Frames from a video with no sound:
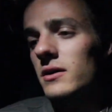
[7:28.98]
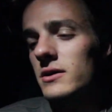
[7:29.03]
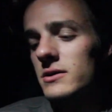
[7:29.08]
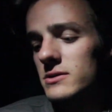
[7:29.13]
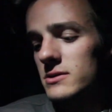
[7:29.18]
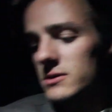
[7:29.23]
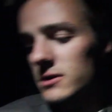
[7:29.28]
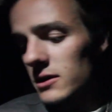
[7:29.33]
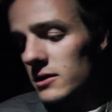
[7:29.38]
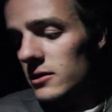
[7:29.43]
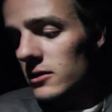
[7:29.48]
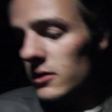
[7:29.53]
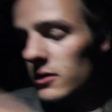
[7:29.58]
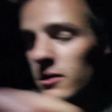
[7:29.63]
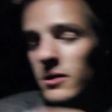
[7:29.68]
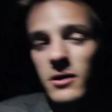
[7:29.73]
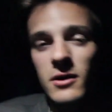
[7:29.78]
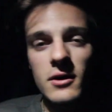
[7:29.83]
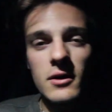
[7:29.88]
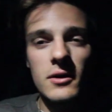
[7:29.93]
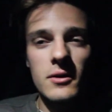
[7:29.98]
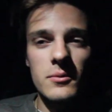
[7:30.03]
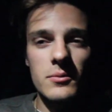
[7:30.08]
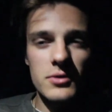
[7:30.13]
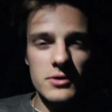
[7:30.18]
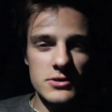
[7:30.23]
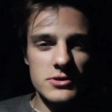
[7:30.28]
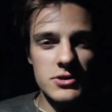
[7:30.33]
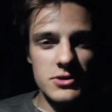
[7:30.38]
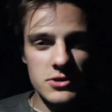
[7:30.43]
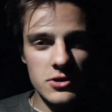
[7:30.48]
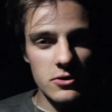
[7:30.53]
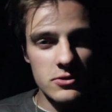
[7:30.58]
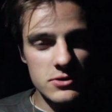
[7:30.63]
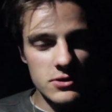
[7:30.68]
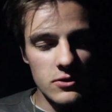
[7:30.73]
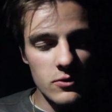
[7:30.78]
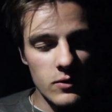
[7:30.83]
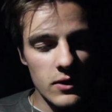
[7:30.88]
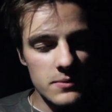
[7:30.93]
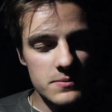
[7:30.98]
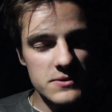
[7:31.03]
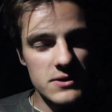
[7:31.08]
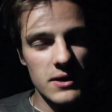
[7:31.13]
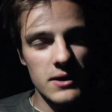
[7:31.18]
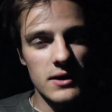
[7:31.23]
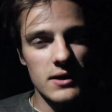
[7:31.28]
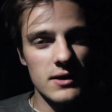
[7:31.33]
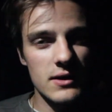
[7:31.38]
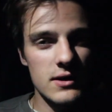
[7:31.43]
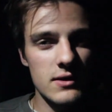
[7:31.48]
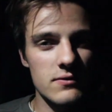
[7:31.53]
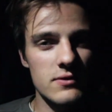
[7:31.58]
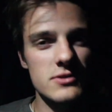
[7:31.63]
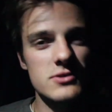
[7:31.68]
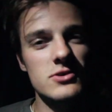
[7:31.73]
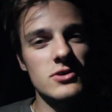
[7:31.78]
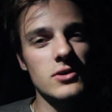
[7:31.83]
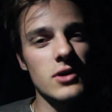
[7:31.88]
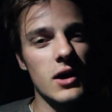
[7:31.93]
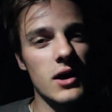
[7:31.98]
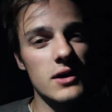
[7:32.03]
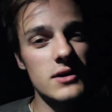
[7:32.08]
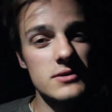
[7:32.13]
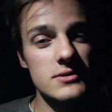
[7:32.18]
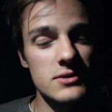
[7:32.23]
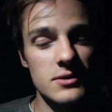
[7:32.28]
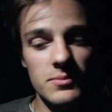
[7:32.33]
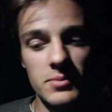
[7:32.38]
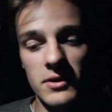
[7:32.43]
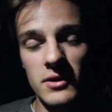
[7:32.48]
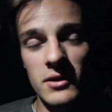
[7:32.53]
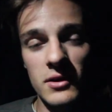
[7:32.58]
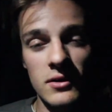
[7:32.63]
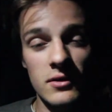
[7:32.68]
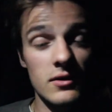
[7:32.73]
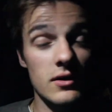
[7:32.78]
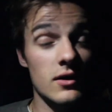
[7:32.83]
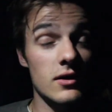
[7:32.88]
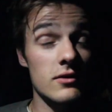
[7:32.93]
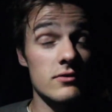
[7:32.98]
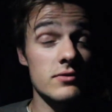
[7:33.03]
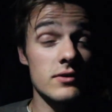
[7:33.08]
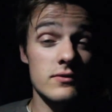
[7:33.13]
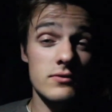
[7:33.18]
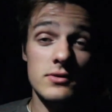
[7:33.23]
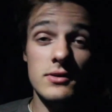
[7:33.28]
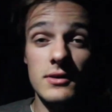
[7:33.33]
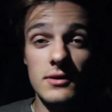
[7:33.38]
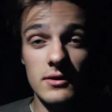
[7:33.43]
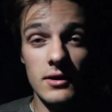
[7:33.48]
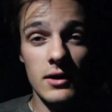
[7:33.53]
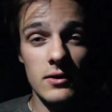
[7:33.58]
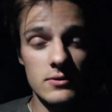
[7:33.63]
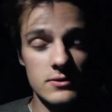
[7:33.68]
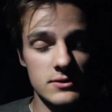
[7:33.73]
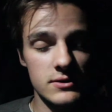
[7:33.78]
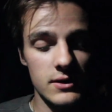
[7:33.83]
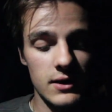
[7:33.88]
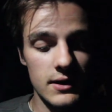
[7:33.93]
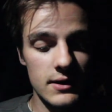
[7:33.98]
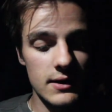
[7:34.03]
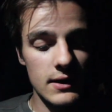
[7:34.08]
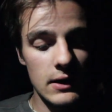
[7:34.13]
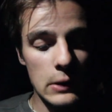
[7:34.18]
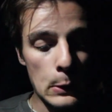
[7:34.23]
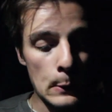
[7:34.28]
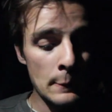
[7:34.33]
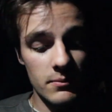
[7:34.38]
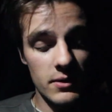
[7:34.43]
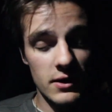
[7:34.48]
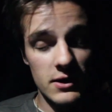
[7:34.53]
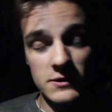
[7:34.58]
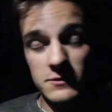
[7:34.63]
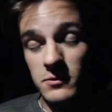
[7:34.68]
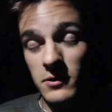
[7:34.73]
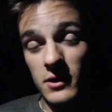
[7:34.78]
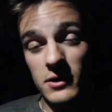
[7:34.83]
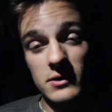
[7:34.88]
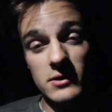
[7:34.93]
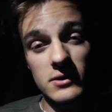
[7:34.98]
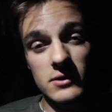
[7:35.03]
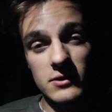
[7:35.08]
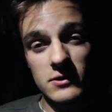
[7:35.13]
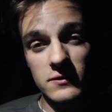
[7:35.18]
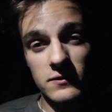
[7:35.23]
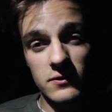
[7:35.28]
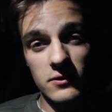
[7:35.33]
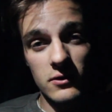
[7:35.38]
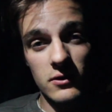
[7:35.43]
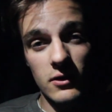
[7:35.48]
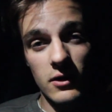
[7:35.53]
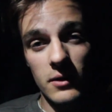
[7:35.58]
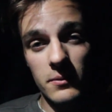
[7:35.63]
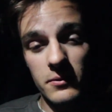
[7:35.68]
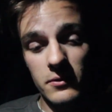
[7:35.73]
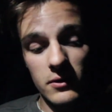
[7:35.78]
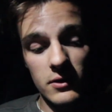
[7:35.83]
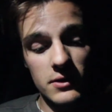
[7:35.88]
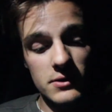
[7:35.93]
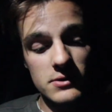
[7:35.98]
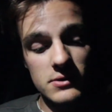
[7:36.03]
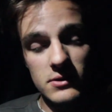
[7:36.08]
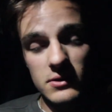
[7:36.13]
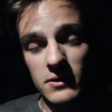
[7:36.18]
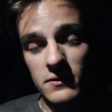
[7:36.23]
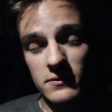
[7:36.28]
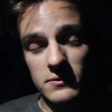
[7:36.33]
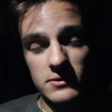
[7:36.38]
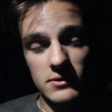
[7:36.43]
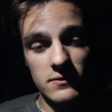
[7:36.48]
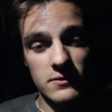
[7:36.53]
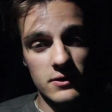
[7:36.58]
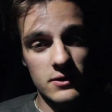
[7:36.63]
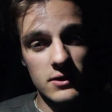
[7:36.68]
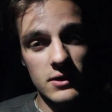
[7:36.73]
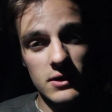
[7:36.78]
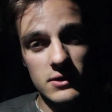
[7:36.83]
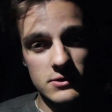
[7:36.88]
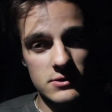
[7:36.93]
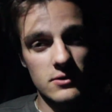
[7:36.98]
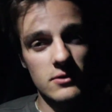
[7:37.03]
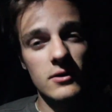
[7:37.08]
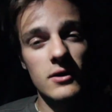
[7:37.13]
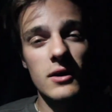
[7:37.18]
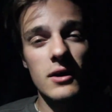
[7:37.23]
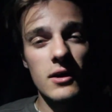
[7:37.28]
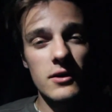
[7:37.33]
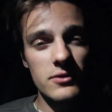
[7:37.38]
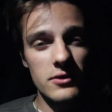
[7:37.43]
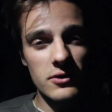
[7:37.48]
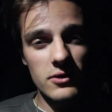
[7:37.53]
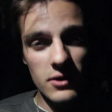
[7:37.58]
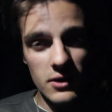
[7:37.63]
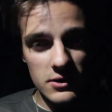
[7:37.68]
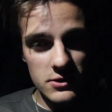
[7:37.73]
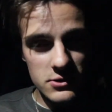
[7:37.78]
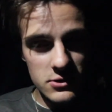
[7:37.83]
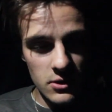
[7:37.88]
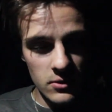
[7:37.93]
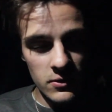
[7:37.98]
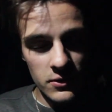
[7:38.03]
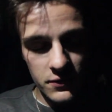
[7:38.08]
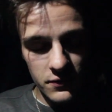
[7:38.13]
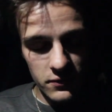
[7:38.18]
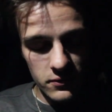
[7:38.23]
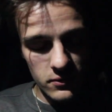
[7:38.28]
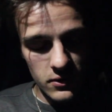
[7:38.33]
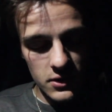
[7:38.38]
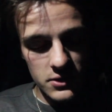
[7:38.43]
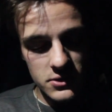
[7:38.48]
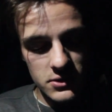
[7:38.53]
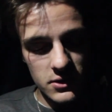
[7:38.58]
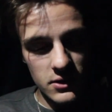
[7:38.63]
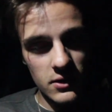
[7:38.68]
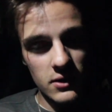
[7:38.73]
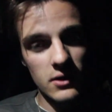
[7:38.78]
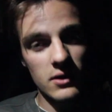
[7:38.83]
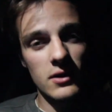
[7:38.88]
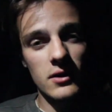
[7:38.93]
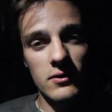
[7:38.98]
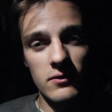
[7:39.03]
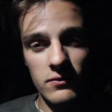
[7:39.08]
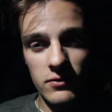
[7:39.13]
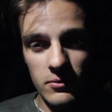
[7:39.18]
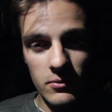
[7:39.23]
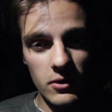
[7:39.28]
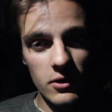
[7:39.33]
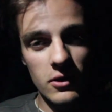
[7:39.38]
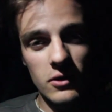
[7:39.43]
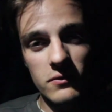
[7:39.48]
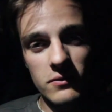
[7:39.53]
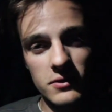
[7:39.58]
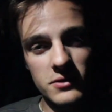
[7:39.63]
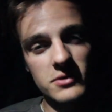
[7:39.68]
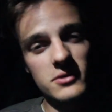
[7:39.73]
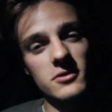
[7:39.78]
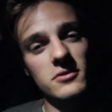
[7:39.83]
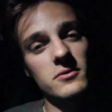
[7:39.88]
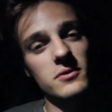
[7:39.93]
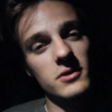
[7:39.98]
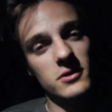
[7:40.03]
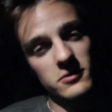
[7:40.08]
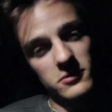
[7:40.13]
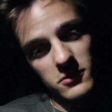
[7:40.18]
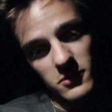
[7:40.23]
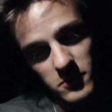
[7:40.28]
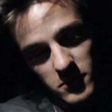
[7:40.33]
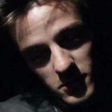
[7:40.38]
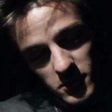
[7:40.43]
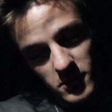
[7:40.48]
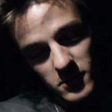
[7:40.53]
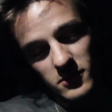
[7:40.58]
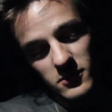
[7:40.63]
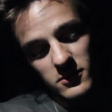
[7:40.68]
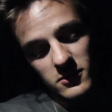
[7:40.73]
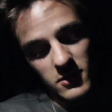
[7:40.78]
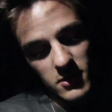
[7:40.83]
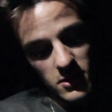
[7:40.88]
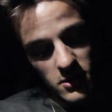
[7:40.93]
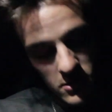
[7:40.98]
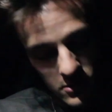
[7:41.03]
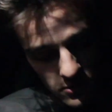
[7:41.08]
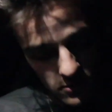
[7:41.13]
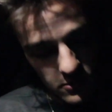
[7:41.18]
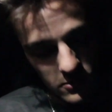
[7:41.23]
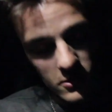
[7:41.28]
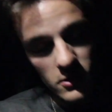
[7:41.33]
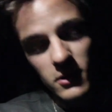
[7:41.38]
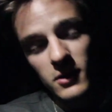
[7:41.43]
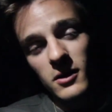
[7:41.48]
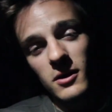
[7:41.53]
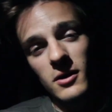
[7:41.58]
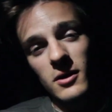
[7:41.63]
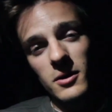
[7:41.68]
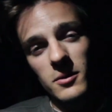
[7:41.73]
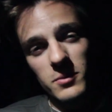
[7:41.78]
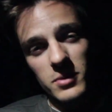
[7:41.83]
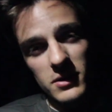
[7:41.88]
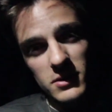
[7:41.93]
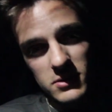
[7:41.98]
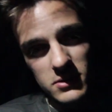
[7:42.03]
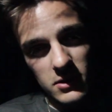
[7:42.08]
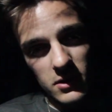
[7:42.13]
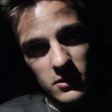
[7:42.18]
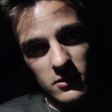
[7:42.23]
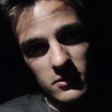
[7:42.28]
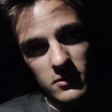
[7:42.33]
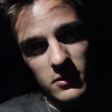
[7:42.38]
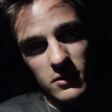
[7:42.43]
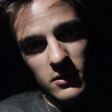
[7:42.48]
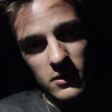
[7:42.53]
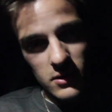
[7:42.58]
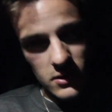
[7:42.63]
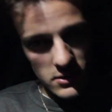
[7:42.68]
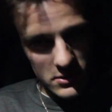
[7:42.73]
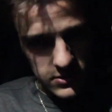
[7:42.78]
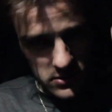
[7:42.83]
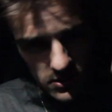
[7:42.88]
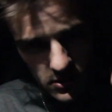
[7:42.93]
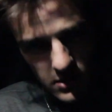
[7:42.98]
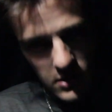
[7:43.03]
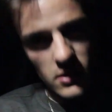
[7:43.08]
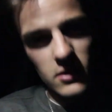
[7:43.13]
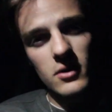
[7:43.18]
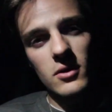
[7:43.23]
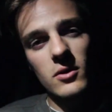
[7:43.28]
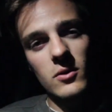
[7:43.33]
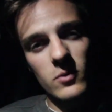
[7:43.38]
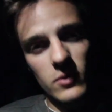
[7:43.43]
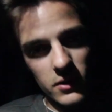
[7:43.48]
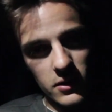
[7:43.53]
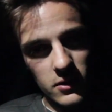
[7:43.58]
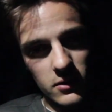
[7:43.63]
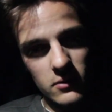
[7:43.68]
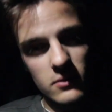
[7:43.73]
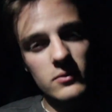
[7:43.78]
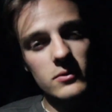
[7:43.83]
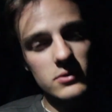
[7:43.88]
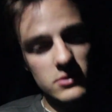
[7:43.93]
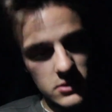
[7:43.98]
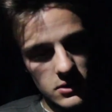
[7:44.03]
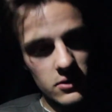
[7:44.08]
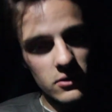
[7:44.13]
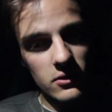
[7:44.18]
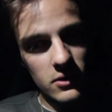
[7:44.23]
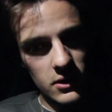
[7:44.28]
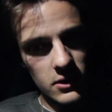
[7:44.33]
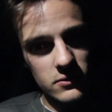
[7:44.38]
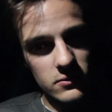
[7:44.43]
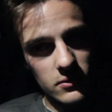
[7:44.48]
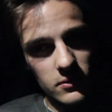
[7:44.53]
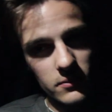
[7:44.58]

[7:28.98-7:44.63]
a sticker, please just go to the website, give us your honest opinion of everything, how it's laid out, possible ideas for upgrades and different stuff like that. So thank you guys so much for watching. And from all of us here at WCKD Street Media, thank you. Peace out and stay wicked. We'll see you in the next